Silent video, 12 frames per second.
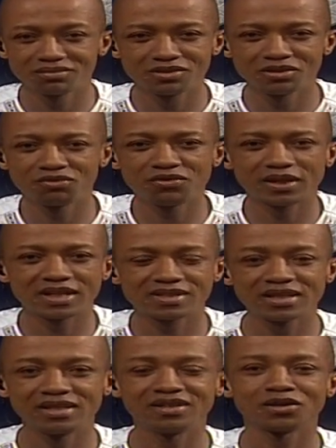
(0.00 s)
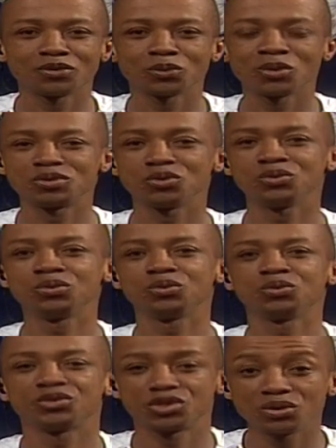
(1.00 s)
to fill us in on what we
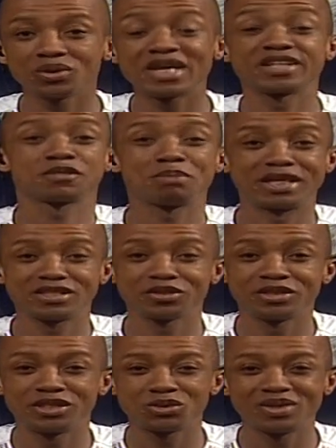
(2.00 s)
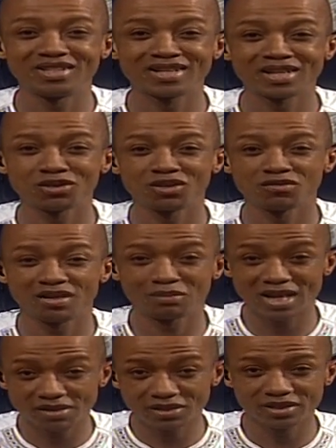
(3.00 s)
should expect on the 29th of November
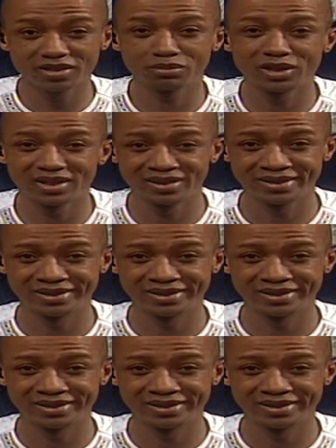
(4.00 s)
after this break.